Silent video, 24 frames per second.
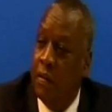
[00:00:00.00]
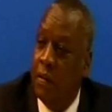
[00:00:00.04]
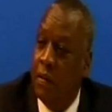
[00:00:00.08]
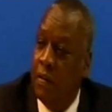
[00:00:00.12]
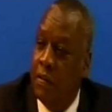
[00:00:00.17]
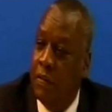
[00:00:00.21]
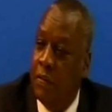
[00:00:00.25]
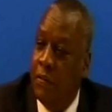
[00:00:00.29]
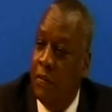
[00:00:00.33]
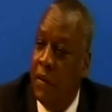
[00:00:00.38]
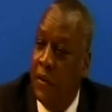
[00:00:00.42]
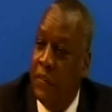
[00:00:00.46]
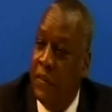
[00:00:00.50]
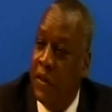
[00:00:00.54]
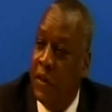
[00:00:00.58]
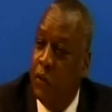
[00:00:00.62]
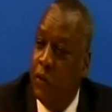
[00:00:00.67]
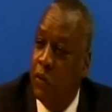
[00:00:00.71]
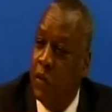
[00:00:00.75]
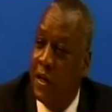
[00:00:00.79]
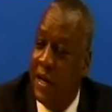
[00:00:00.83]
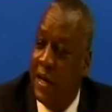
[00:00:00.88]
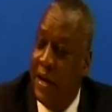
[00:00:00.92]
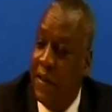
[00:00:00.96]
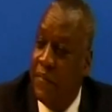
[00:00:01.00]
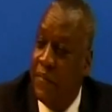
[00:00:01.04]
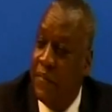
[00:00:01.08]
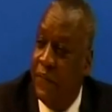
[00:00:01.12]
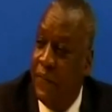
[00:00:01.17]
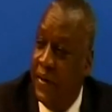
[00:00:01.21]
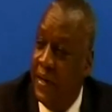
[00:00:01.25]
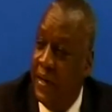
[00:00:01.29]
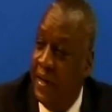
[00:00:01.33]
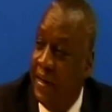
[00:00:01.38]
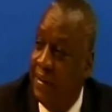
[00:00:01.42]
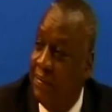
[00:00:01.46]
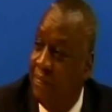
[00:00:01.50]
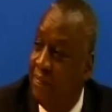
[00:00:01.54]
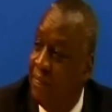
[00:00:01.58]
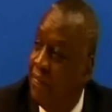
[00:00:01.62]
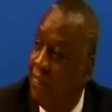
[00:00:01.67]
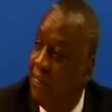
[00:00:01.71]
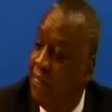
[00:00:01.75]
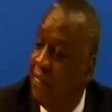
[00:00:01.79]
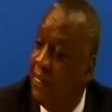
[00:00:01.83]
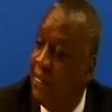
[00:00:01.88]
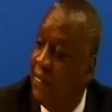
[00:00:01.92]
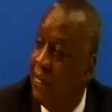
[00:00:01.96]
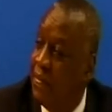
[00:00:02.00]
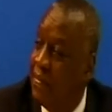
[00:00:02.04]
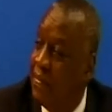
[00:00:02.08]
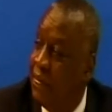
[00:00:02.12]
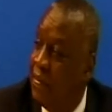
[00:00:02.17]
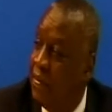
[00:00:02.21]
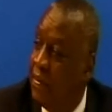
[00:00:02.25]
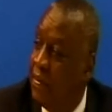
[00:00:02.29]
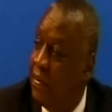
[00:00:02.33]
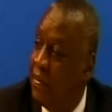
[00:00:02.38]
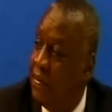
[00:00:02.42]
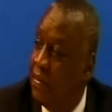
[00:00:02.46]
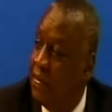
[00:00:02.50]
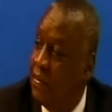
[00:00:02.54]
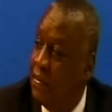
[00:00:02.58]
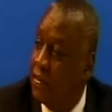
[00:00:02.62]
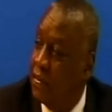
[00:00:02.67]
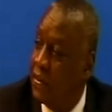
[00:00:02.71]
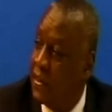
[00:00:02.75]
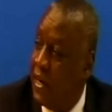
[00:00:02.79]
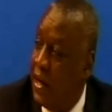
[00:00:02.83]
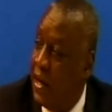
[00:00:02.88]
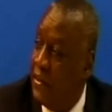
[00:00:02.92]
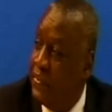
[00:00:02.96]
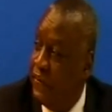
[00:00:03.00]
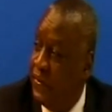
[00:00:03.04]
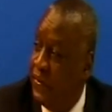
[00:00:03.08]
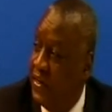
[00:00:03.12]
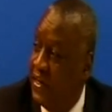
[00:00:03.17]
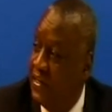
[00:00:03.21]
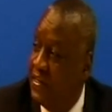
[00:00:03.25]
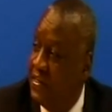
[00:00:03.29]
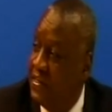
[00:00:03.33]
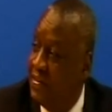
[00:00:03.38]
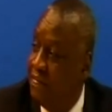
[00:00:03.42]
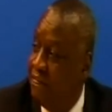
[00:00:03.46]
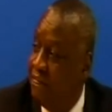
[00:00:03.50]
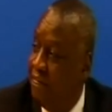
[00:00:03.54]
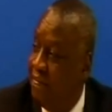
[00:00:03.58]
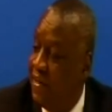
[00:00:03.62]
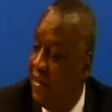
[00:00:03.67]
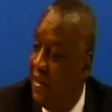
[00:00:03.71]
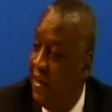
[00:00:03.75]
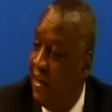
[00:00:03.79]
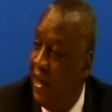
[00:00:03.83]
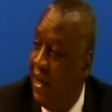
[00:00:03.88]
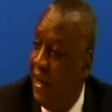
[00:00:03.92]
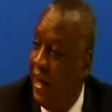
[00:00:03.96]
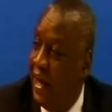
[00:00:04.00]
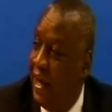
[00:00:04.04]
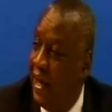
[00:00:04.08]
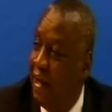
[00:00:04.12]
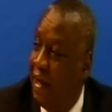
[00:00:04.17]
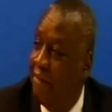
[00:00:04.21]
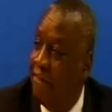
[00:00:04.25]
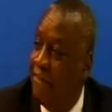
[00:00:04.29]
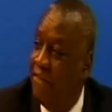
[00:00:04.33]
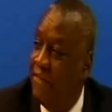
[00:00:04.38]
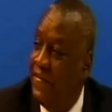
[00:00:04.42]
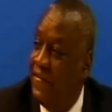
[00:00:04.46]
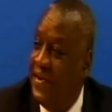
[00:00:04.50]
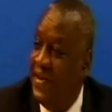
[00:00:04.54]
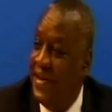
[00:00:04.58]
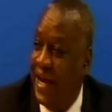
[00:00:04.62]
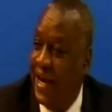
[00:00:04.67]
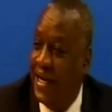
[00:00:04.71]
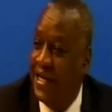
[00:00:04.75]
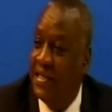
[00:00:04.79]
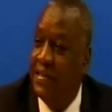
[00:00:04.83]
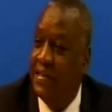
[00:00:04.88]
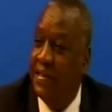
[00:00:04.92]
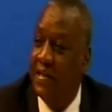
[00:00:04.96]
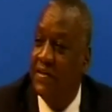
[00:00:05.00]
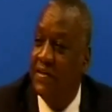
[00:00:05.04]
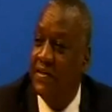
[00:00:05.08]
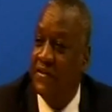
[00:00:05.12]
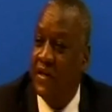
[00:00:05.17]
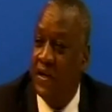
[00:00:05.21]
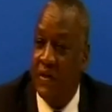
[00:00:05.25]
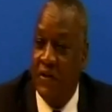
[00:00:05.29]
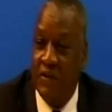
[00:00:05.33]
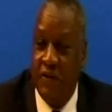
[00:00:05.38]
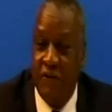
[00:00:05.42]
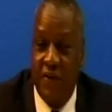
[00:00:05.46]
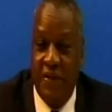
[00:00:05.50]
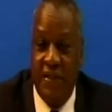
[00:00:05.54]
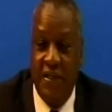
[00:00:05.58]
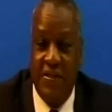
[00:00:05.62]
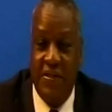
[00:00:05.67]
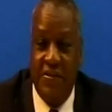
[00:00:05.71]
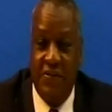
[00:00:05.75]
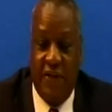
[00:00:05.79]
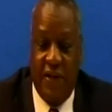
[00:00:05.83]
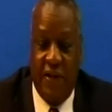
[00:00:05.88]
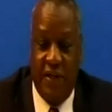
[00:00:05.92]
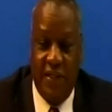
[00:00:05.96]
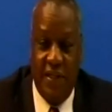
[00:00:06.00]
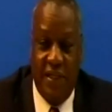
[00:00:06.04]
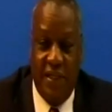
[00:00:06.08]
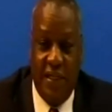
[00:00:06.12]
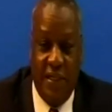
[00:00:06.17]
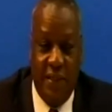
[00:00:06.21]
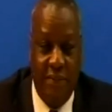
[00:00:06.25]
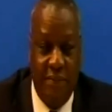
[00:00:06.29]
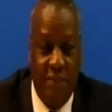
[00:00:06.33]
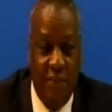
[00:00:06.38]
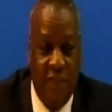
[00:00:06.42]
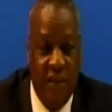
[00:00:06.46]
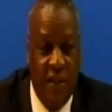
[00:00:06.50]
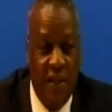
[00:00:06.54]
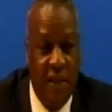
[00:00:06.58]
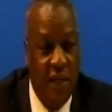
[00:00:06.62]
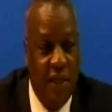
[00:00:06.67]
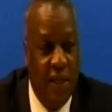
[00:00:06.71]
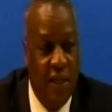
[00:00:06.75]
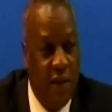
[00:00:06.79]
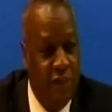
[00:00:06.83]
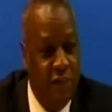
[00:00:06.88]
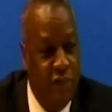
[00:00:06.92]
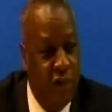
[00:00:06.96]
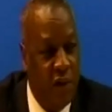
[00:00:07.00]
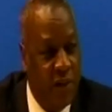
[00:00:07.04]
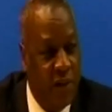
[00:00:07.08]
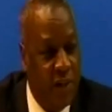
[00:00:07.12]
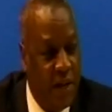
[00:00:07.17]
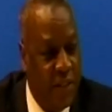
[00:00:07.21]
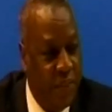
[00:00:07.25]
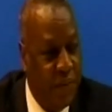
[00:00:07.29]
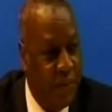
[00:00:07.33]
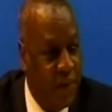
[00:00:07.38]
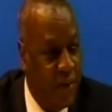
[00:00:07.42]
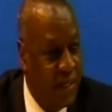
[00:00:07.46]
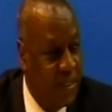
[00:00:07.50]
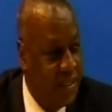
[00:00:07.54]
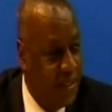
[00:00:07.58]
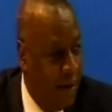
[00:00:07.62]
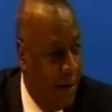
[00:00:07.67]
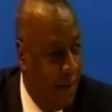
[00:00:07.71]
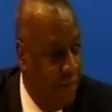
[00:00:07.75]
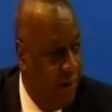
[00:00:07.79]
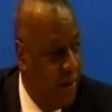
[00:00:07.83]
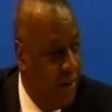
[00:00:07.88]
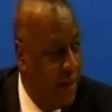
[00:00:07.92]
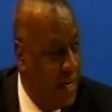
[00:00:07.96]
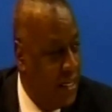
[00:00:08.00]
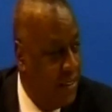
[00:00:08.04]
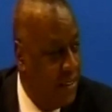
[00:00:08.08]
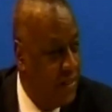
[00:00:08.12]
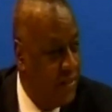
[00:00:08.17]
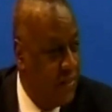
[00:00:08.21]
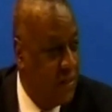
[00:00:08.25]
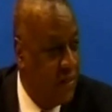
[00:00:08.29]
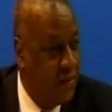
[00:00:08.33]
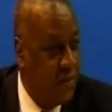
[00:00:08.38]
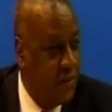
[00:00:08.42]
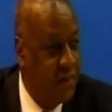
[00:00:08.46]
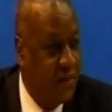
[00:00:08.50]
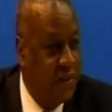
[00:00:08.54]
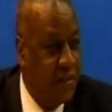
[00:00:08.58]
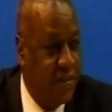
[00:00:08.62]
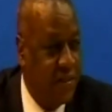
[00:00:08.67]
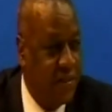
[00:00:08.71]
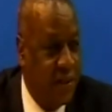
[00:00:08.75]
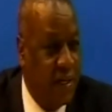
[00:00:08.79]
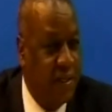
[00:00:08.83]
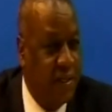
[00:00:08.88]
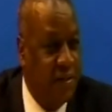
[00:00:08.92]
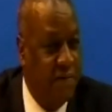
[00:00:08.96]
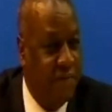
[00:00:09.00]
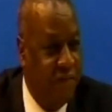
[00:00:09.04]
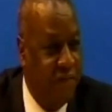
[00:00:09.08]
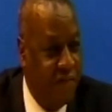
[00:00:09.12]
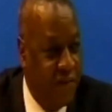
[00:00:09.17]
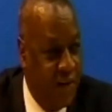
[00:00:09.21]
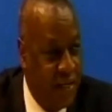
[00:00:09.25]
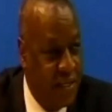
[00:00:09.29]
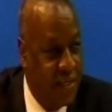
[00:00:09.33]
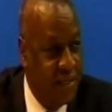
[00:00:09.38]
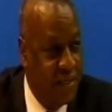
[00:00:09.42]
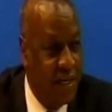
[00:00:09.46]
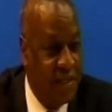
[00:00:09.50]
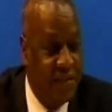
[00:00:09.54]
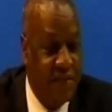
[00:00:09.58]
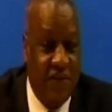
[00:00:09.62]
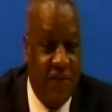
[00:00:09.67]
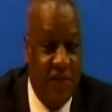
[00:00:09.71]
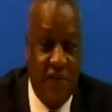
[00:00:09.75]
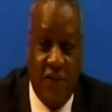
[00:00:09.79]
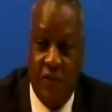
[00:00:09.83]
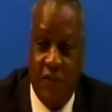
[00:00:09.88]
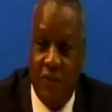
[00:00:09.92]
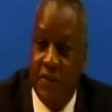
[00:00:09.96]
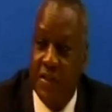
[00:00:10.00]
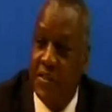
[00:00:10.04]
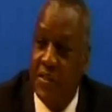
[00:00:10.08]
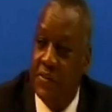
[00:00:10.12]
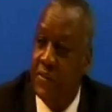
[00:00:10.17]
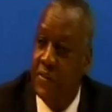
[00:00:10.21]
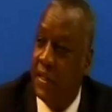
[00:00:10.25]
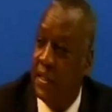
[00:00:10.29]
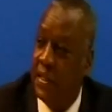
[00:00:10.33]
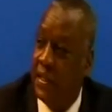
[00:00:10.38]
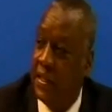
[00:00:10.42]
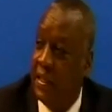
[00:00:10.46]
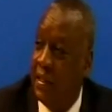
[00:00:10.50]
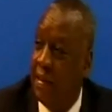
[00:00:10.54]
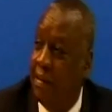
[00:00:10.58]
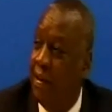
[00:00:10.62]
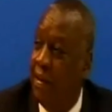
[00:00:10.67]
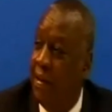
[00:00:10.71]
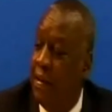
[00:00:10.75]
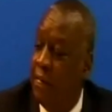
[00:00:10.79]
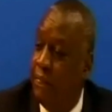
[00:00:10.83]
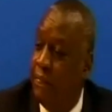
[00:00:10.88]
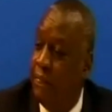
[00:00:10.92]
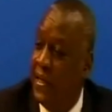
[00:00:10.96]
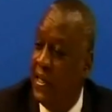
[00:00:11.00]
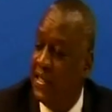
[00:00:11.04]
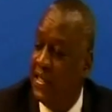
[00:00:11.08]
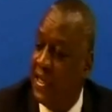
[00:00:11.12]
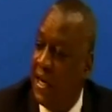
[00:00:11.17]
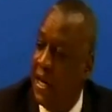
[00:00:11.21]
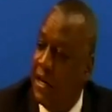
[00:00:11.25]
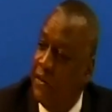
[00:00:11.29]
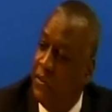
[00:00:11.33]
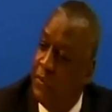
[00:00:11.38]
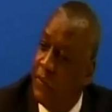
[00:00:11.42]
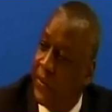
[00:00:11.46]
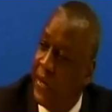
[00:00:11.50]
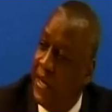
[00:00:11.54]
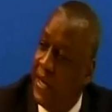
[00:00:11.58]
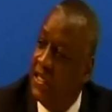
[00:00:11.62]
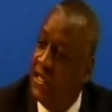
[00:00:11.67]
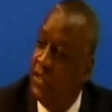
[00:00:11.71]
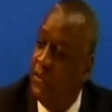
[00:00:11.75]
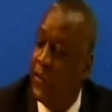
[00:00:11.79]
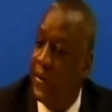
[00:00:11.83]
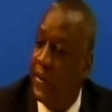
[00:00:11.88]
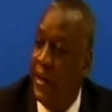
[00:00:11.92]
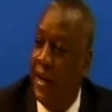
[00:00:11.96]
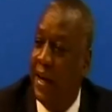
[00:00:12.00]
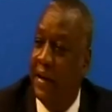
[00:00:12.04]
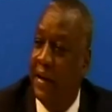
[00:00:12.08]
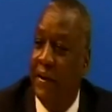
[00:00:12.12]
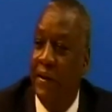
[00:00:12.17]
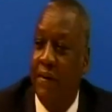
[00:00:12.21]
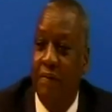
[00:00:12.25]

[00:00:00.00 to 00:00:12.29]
whether your country or countries have national security strategy. If your country is having national security strategy, finished national security strategy, please can you raise your hand?